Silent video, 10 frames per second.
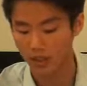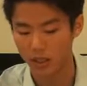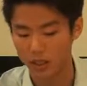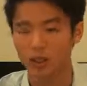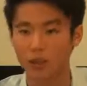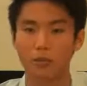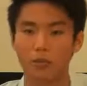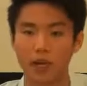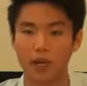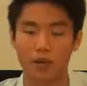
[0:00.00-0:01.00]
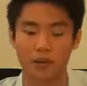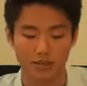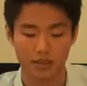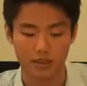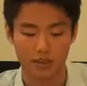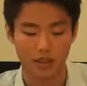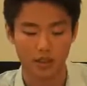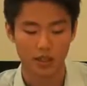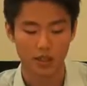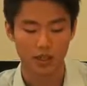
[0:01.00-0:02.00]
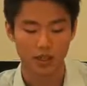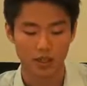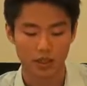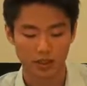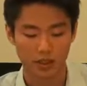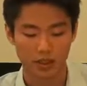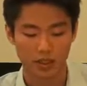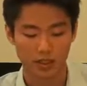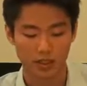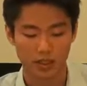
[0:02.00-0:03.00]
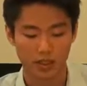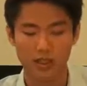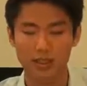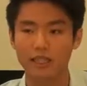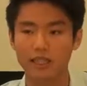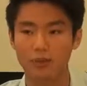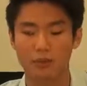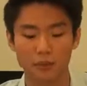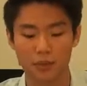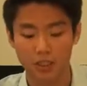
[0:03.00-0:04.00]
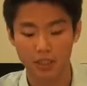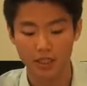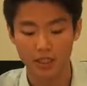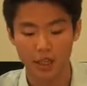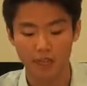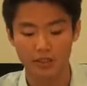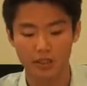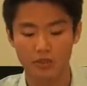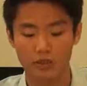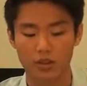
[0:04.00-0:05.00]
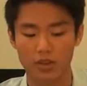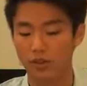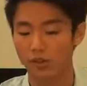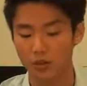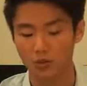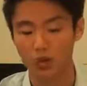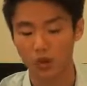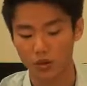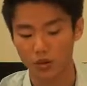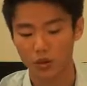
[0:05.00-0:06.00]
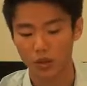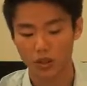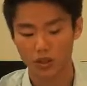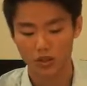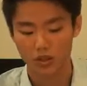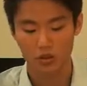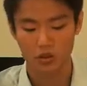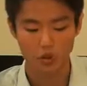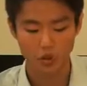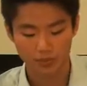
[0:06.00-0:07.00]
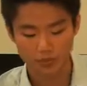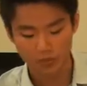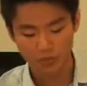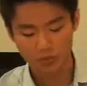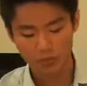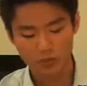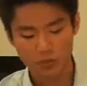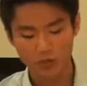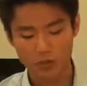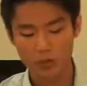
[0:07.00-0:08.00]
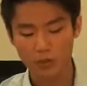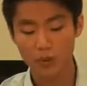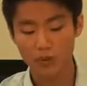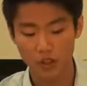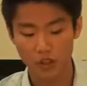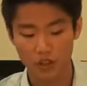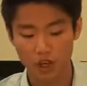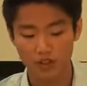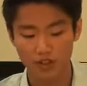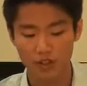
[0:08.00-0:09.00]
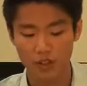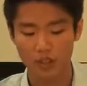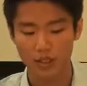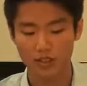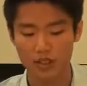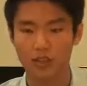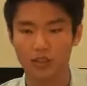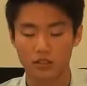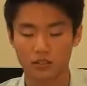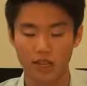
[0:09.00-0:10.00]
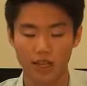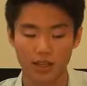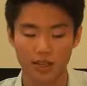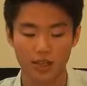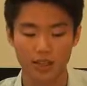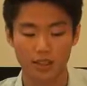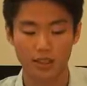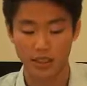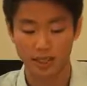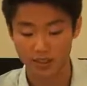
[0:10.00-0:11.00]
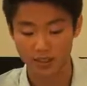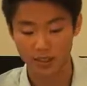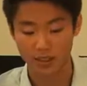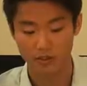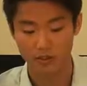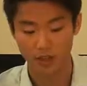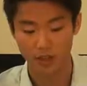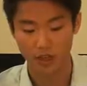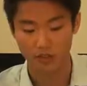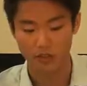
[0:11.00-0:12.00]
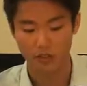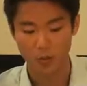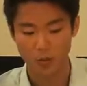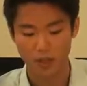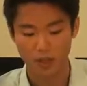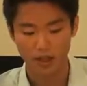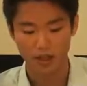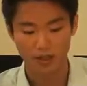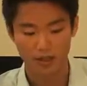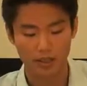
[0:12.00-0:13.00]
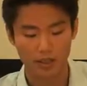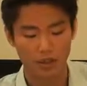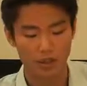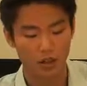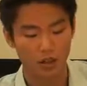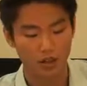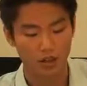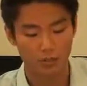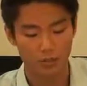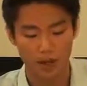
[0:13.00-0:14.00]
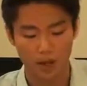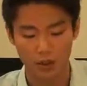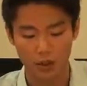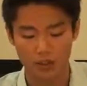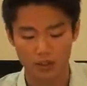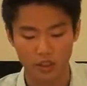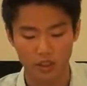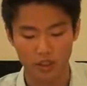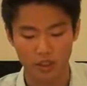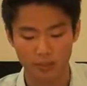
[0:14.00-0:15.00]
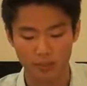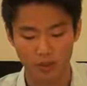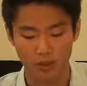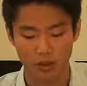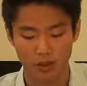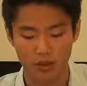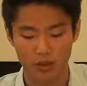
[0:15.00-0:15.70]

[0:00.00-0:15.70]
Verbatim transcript: uh, a presence. So in, in, in, in that sense, maybe the reader can, can feel more. So, for example, in the first draft, it says, uh, in the, in the second stanza of the first draft, like this, on and on my heart went searching in a bounded world,